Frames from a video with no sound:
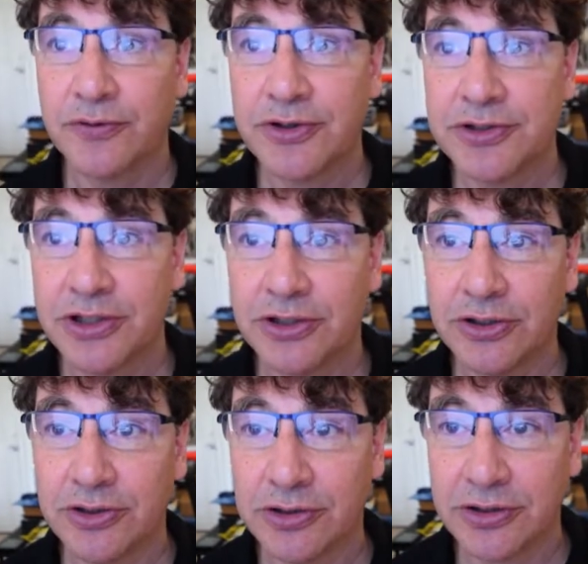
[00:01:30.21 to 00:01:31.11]
first thing you
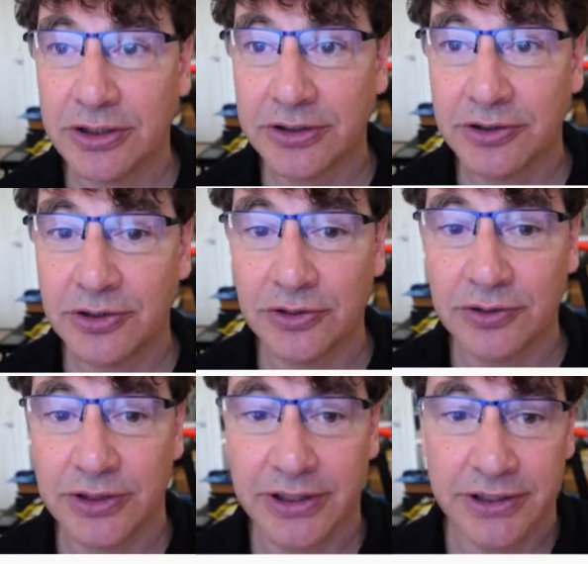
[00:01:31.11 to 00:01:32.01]
need to do
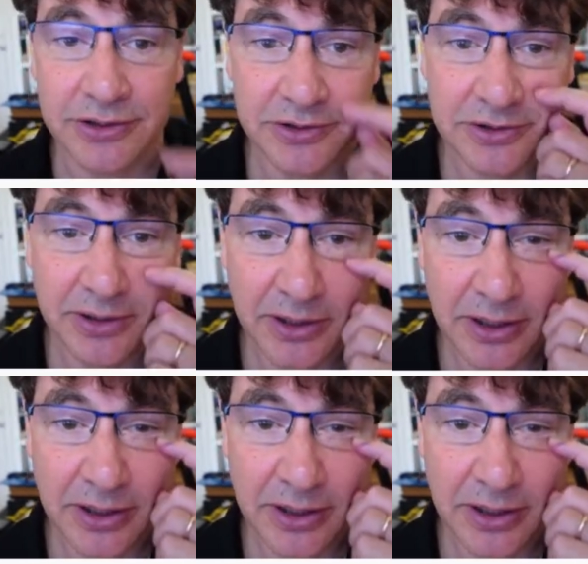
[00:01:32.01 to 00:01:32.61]
is